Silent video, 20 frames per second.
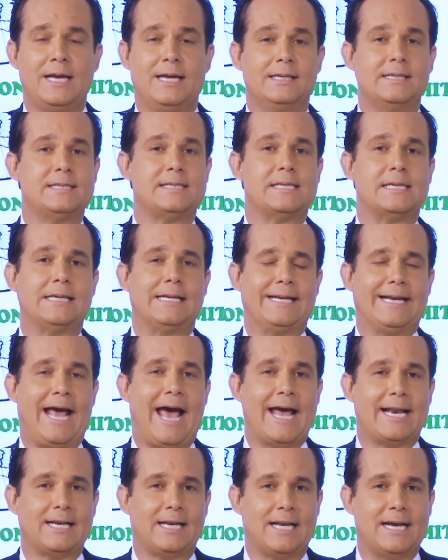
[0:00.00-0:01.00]
Listen and
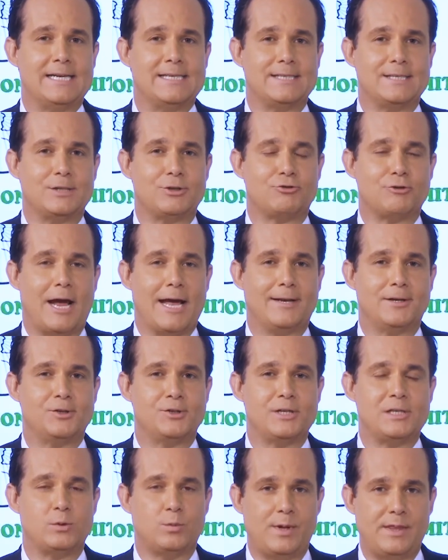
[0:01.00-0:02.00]
analyze the
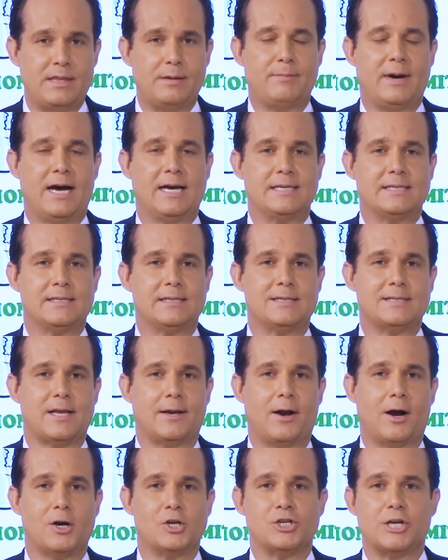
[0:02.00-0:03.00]
strategies with the Masters on
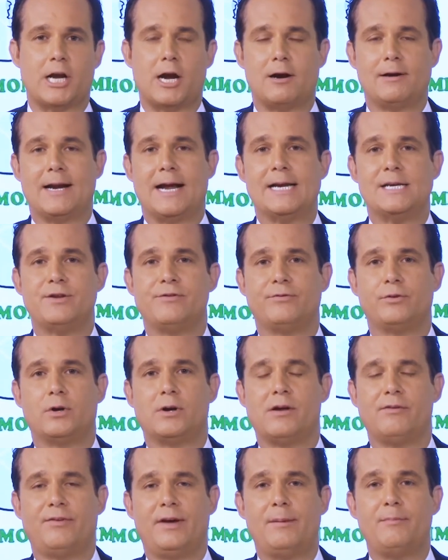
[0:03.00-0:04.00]
RJR
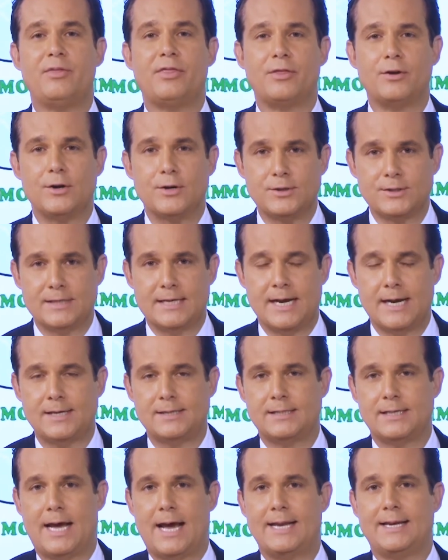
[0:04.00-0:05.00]
94 FM
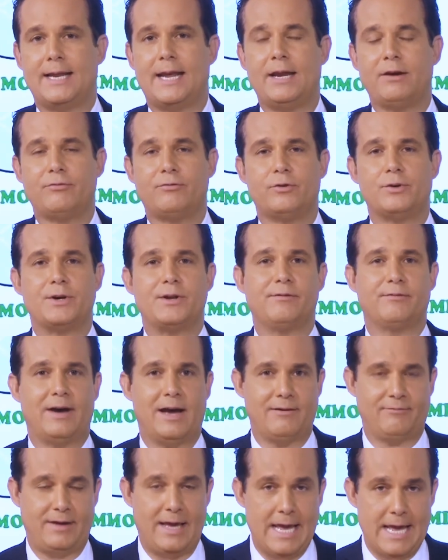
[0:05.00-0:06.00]
Thursdays at
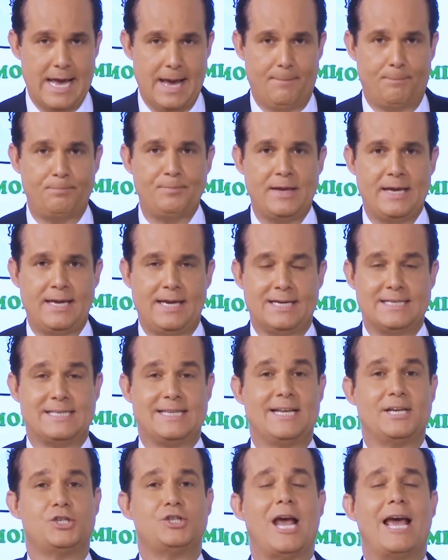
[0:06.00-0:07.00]
8:45 a.m. as
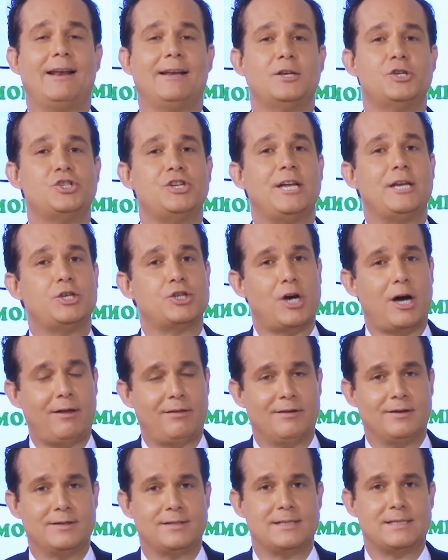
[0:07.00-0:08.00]
they challenge each
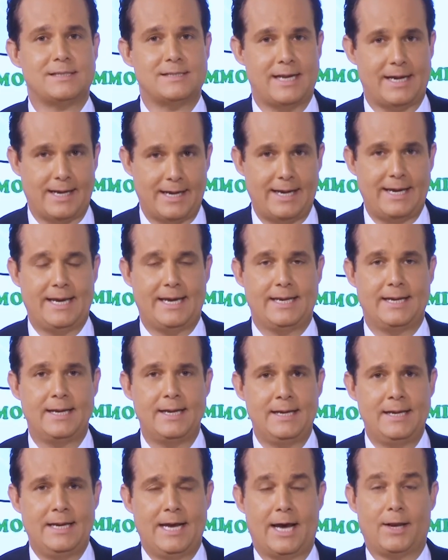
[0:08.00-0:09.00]
other to stay ahead.
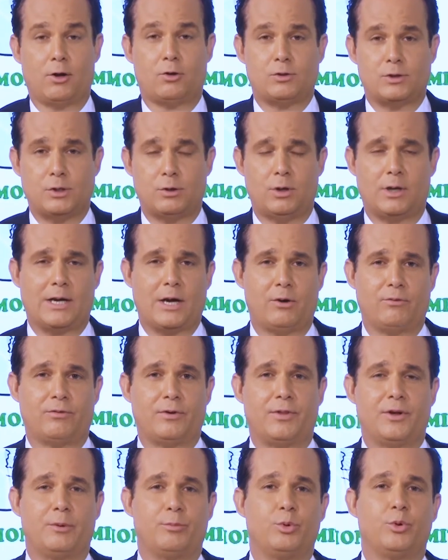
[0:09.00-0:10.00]
And also look out
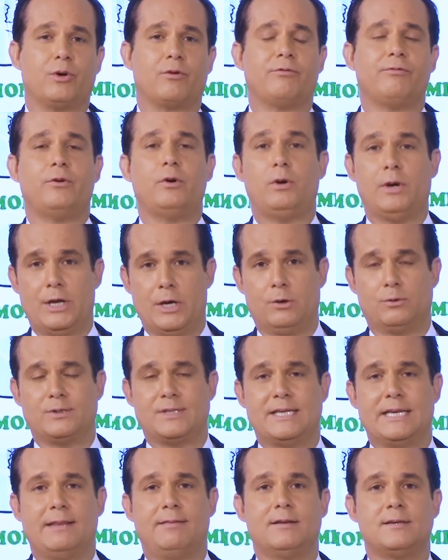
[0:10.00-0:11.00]
for their portfolios
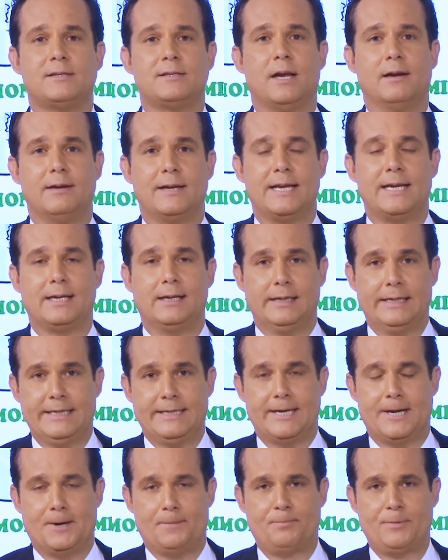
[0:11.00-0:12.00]
in the Sunday
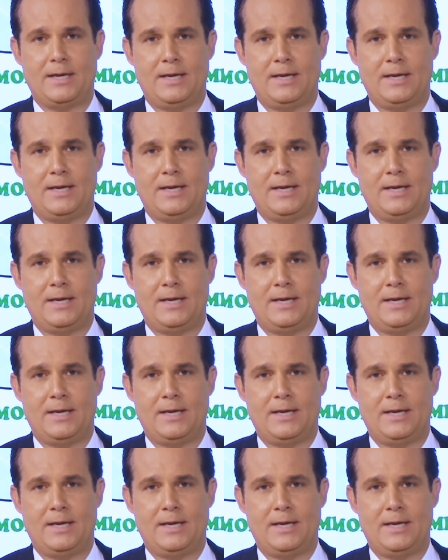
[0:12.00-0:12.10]
Gleaner.